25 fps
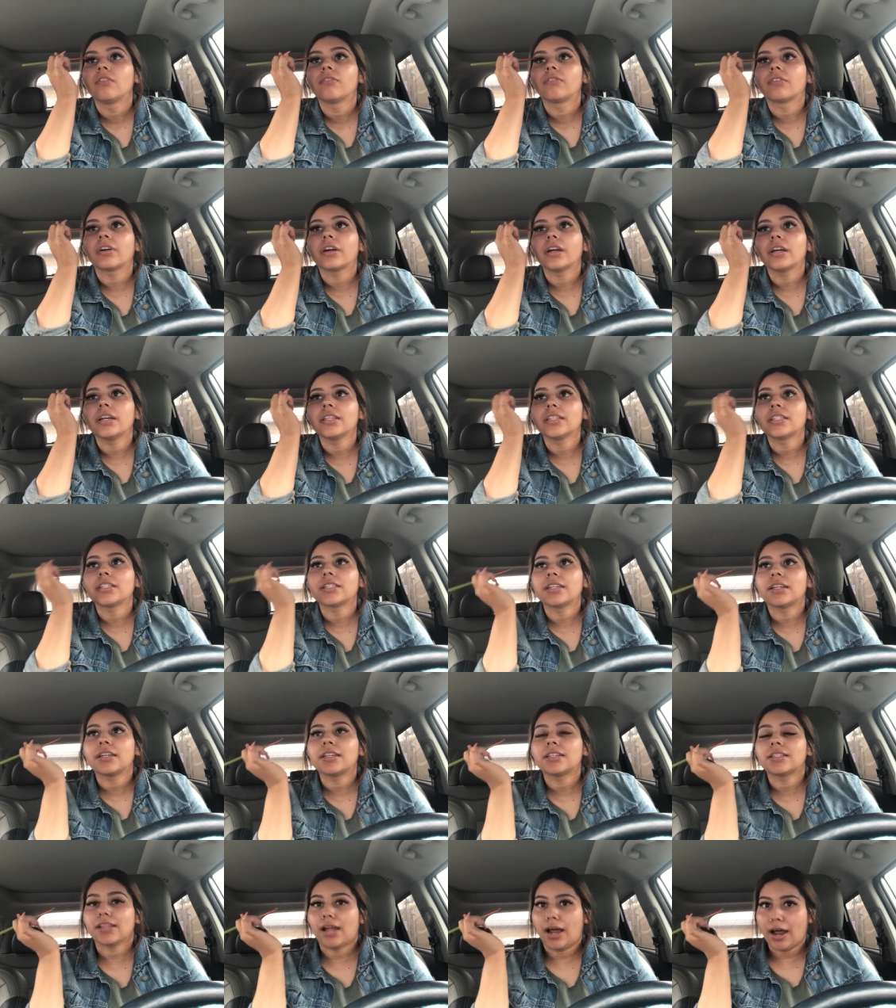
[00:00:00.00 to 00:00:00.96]
for
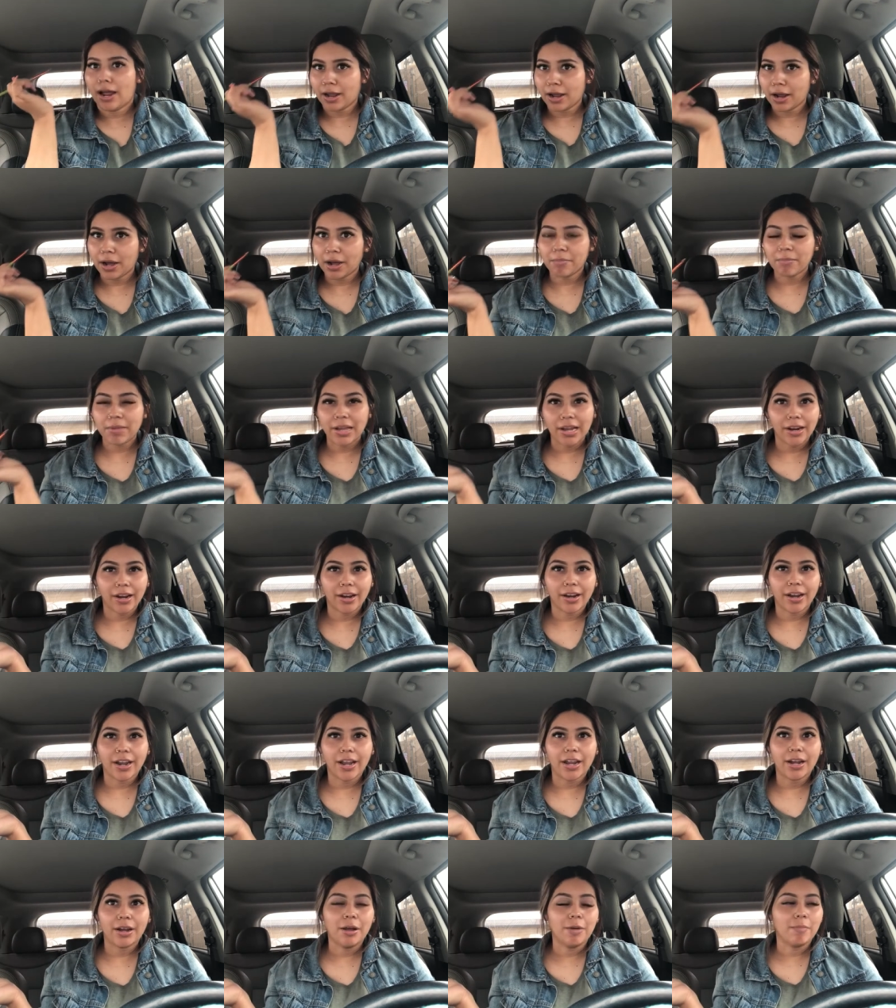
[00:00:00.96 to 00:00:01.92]
instance, I got
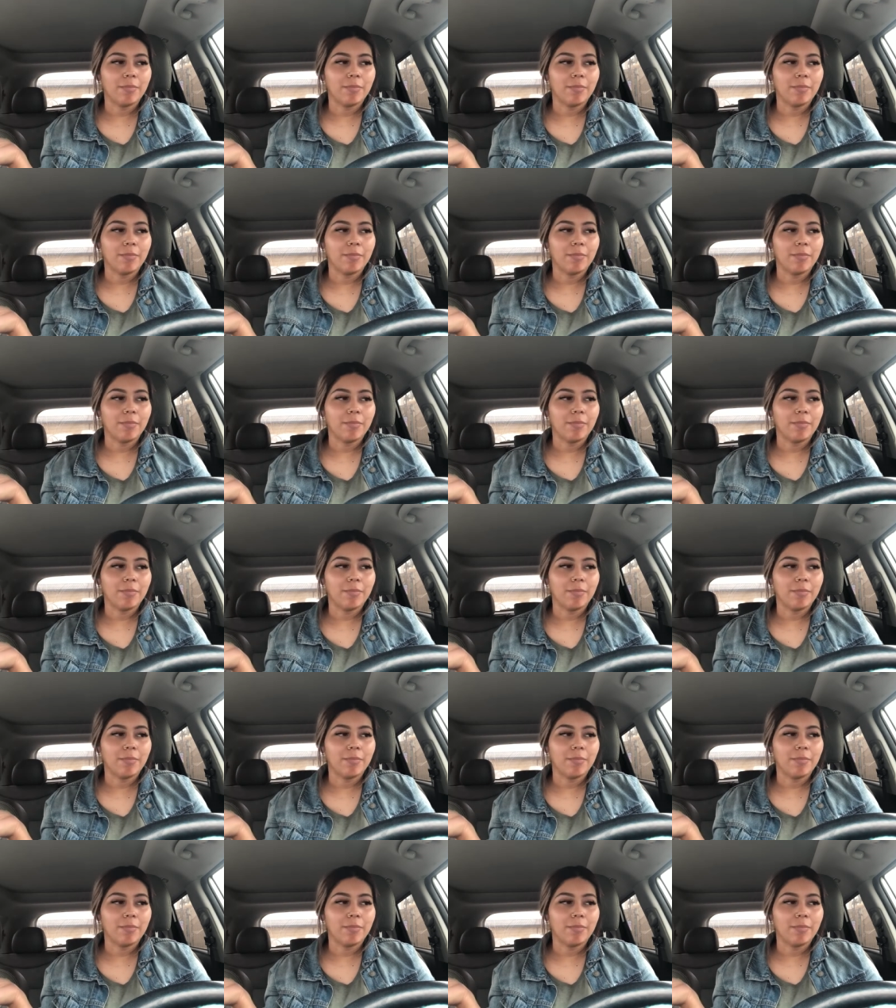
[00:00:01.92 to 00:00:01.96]
married